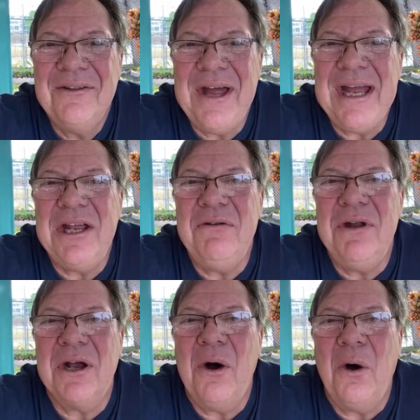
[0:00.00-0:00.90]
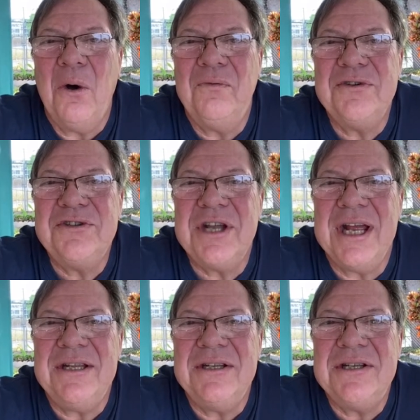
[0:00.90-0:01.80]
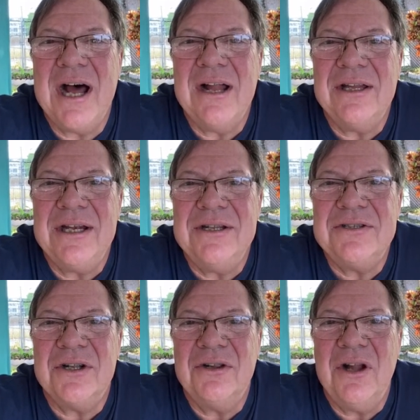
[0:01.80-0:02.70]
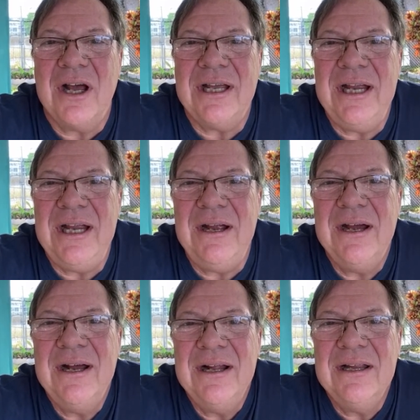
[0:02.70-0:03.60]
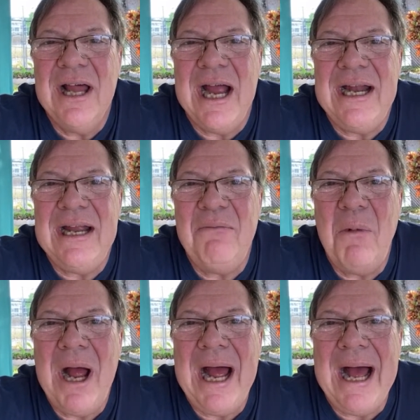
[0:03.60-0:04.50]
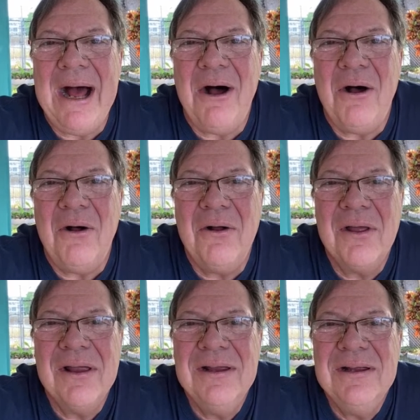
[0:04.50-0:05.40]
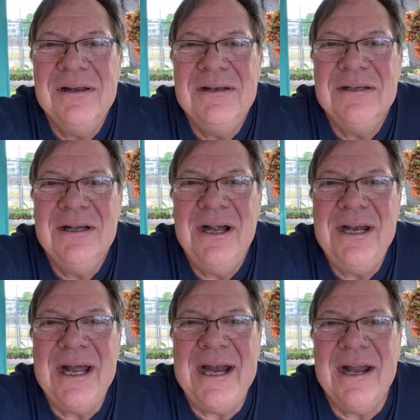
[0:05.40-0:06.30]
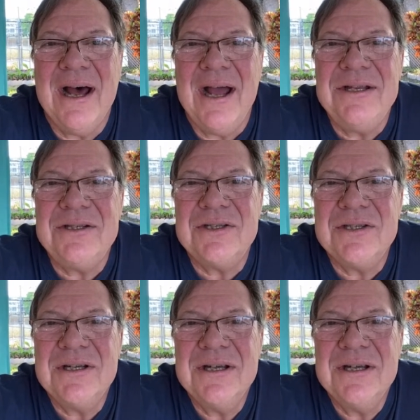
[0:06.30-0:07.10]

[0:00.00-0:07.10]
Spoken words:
Thank you, Nicole, for saying that Darlene is a lucky lady. Wow. Isn't that nice?